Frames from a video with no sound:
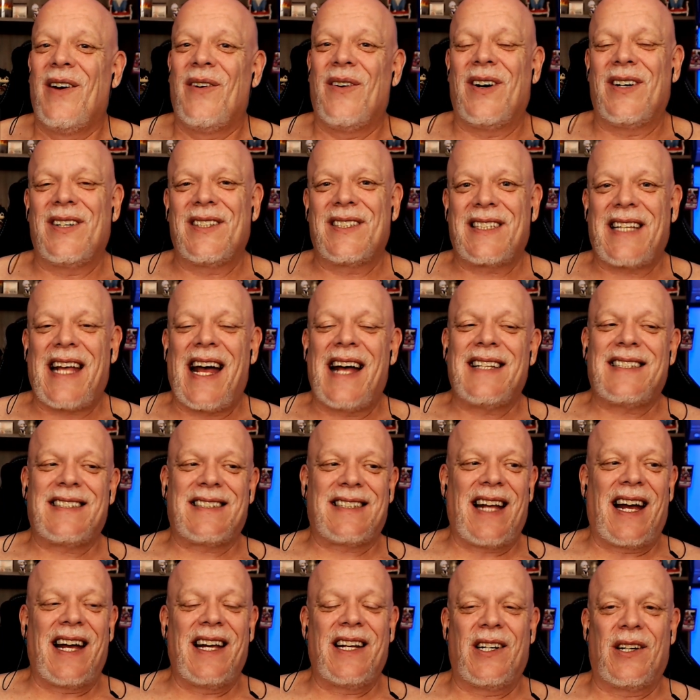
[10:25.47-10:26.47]
Well, Scott
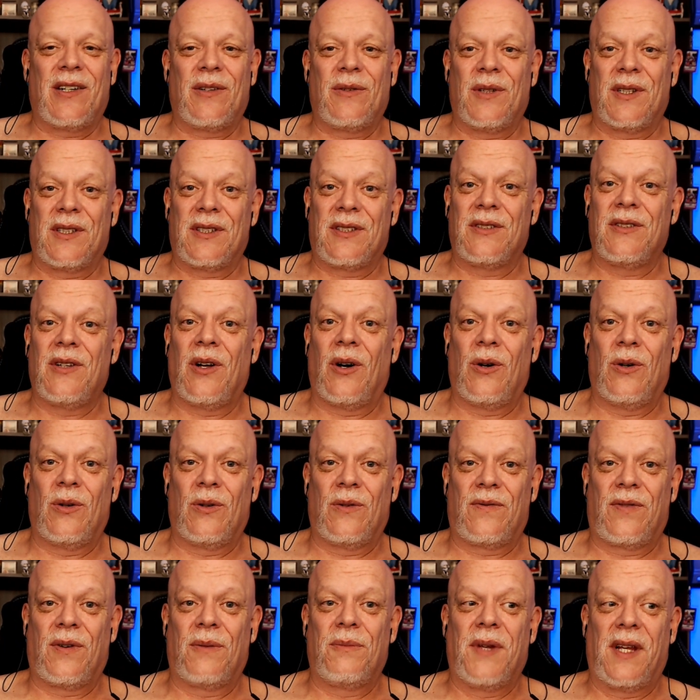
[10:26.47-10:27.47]
Steiner was
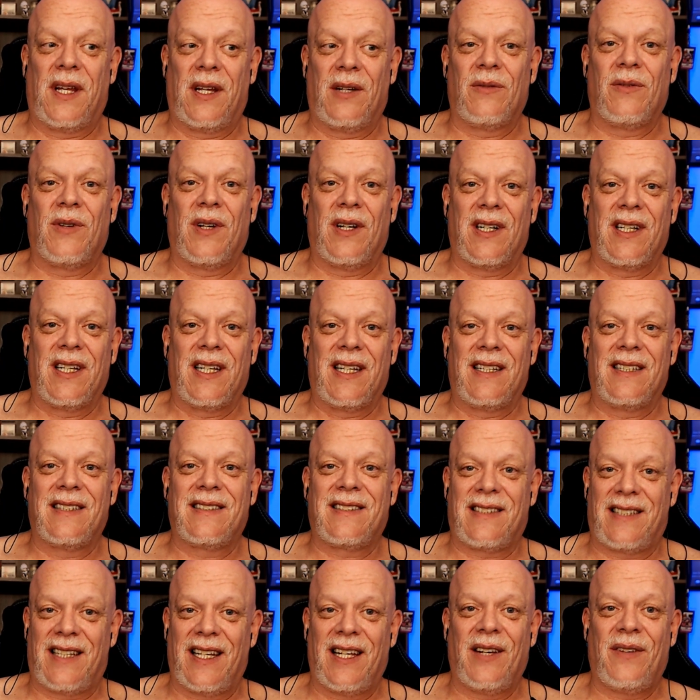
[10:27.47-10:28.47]
known for being really
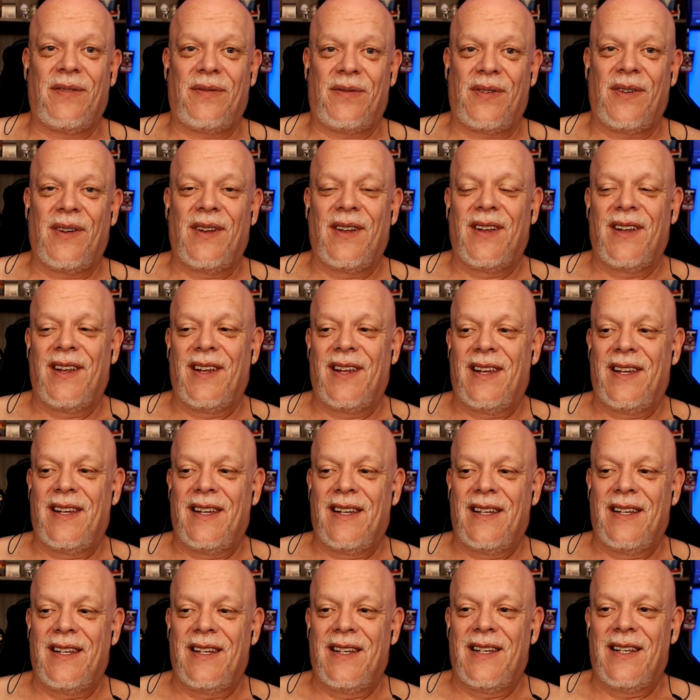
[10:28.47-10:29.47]
stiff.
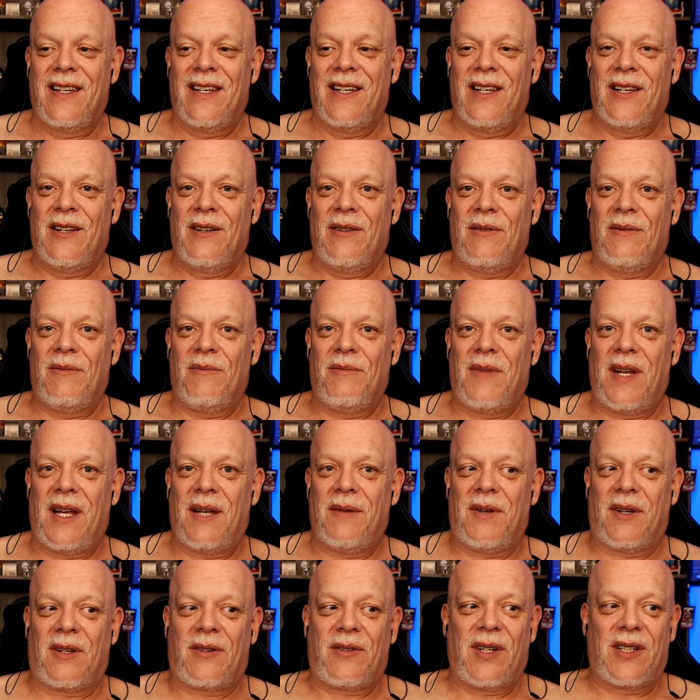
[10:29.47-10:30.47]

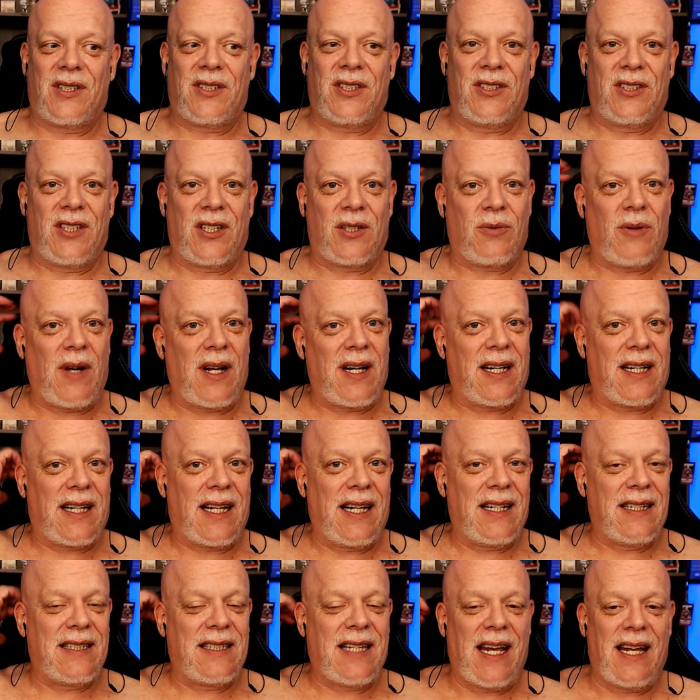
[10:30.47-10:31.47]
Maybe Christian just wanted to
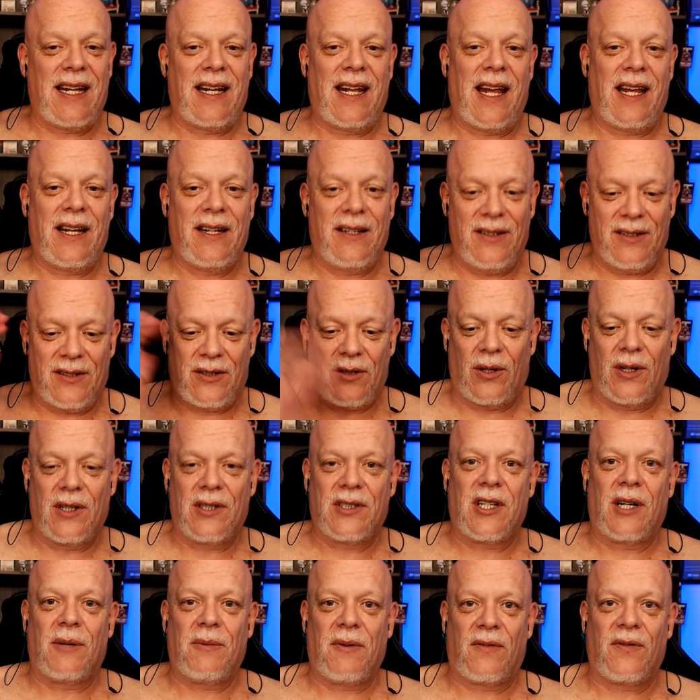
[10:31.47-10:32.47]
get his head heading
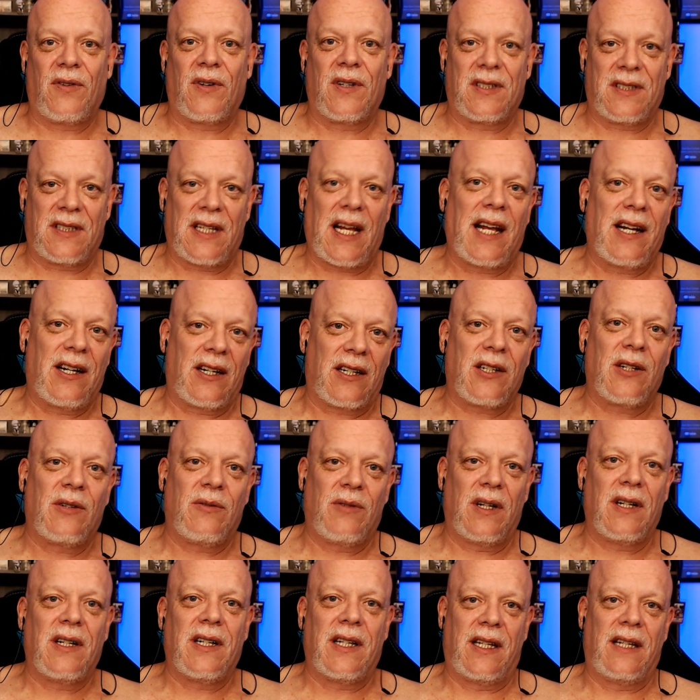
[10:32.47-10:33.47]
towards there before Steiner could
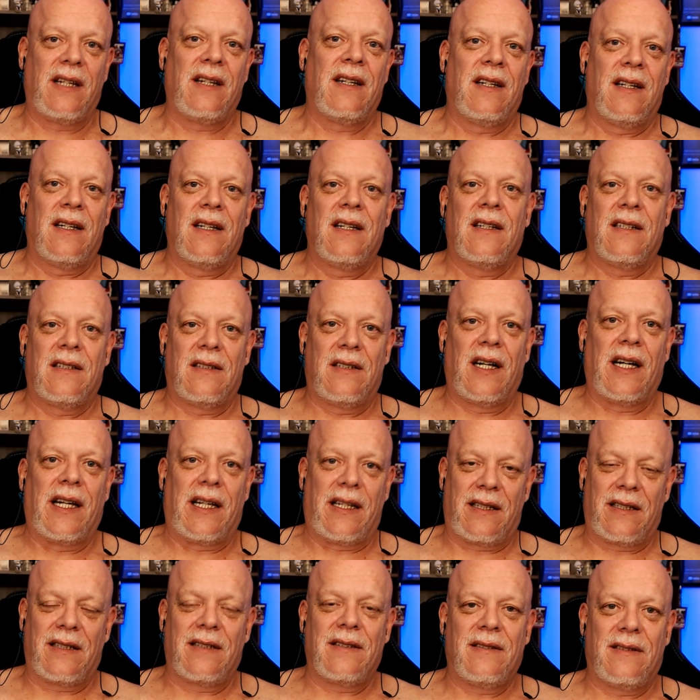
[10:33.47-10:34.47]
really,
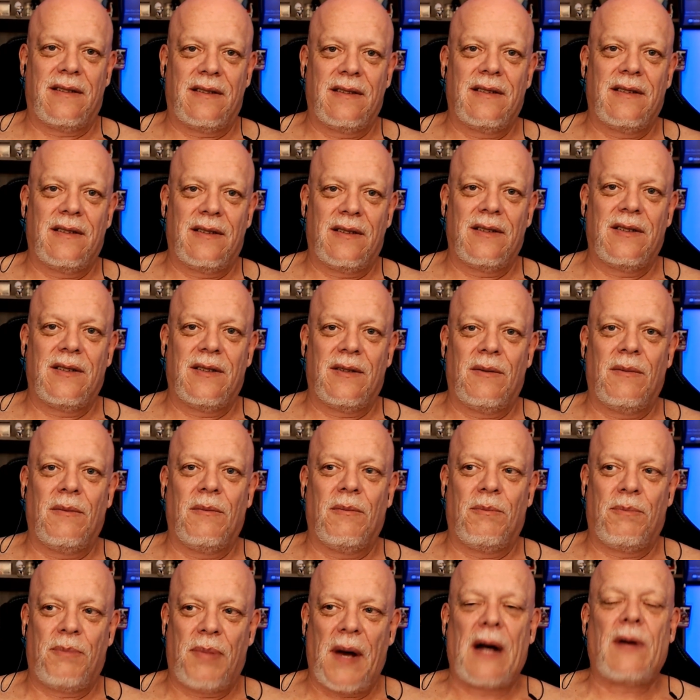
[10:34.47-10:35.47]
like,
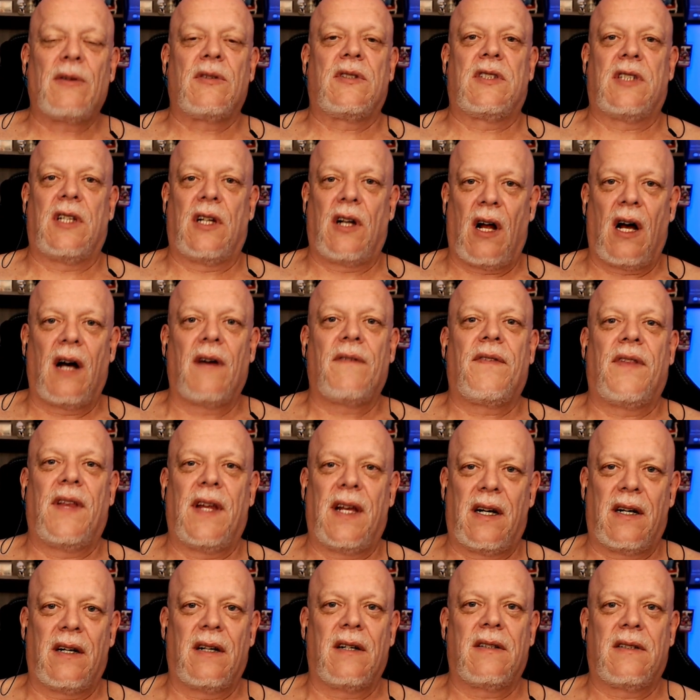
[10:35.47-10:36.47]
bounce it off
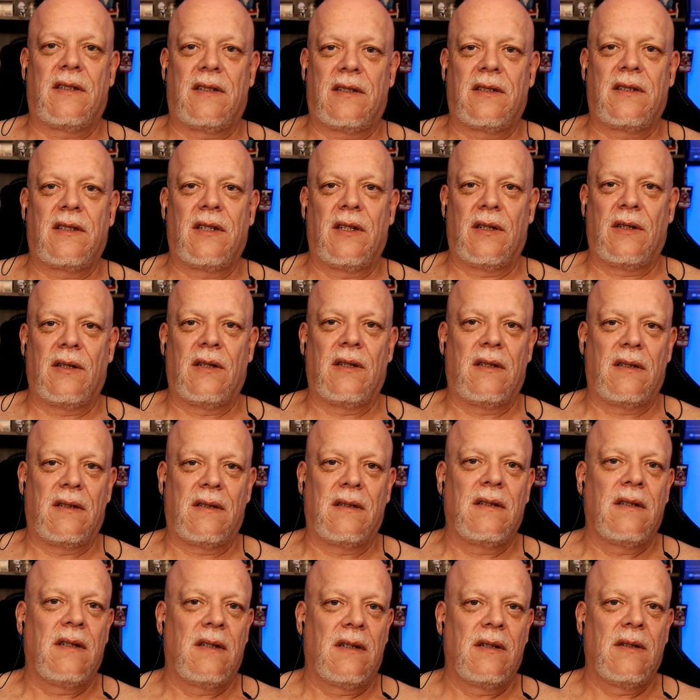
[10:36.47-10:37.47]
there to
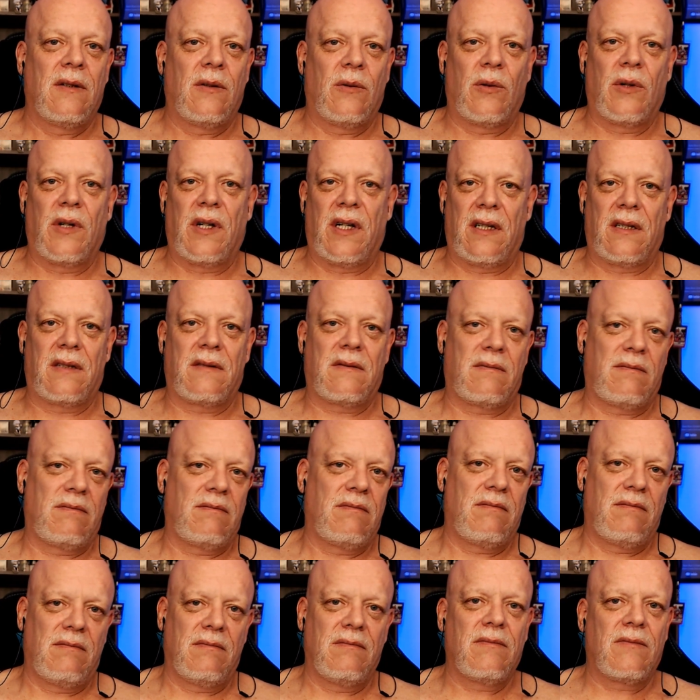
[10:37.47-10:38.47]
where he
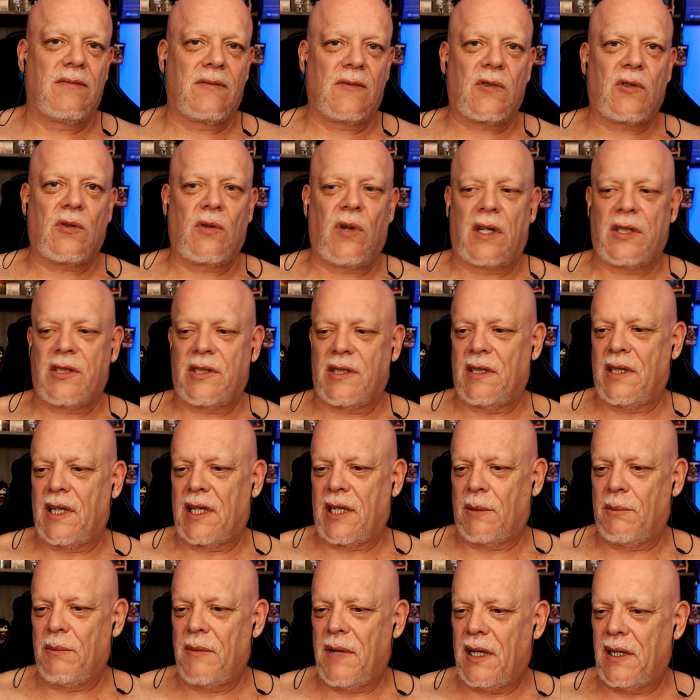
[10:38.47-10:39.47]
crushed it
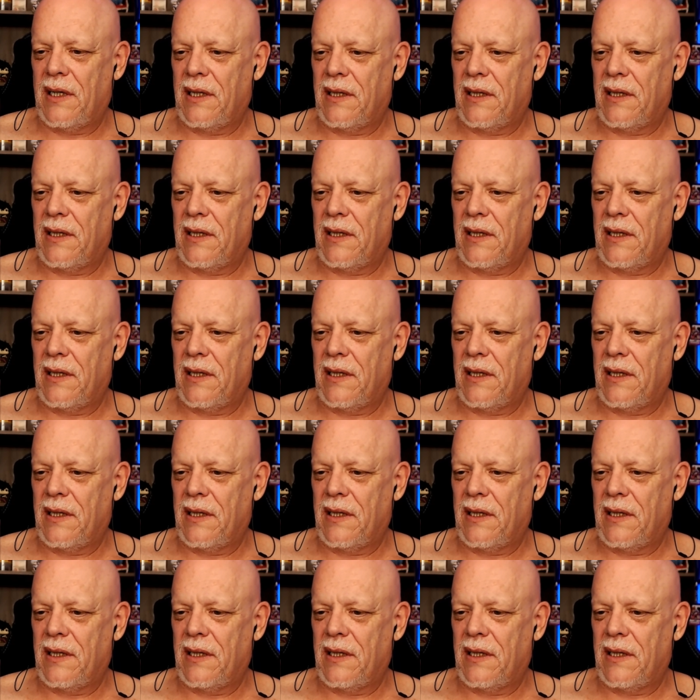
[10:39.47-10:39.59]
like a melon.